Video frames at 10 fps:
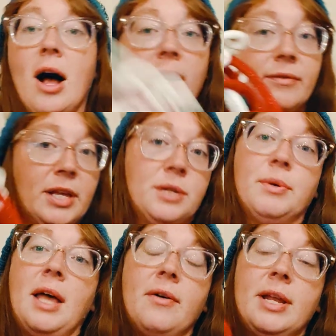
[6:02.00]
all of this
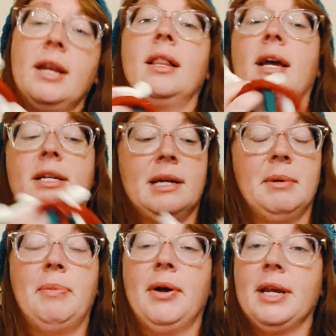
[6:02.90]
without needing like a
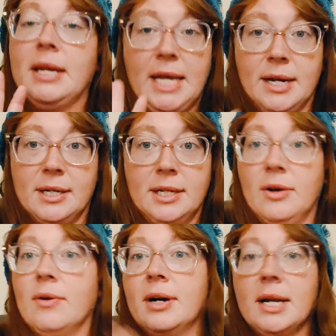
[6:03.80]
double pointed
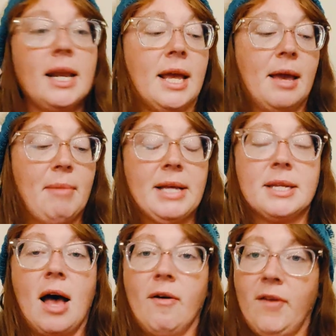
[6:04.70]
needle or knitting it
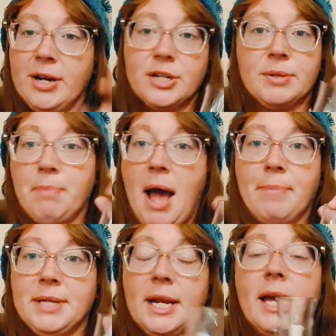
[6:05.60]
myself. I just
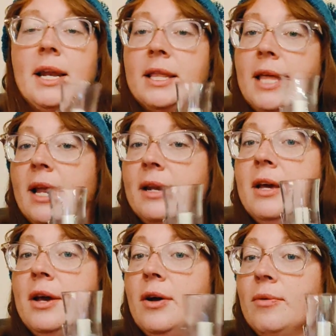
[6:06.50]
popped it in and then
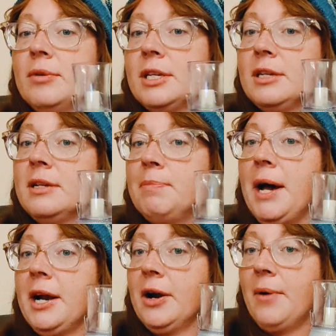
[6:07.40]

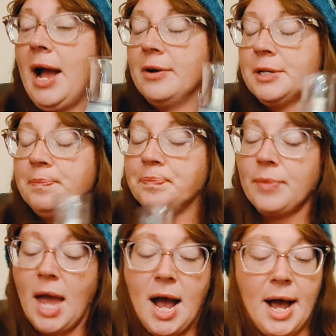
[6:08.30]
spun it around.
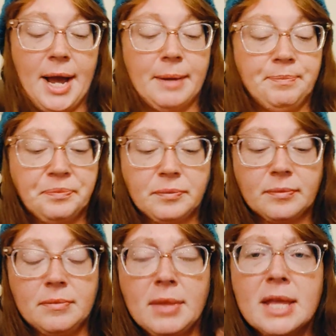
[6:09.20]

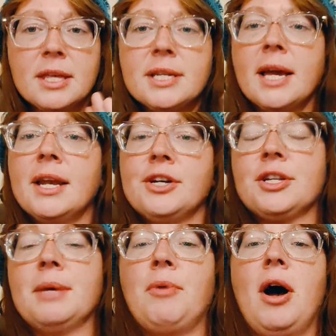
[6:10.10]
This I
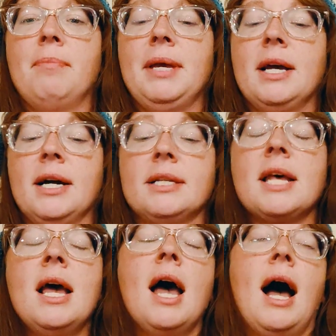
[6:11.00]
initially bought because
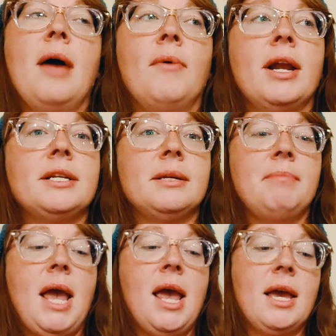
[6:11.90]
I wanted to
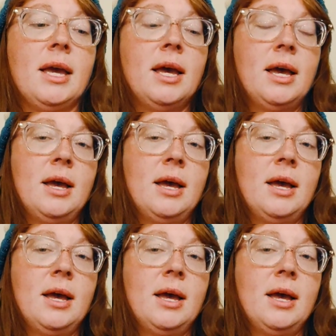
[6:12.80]
make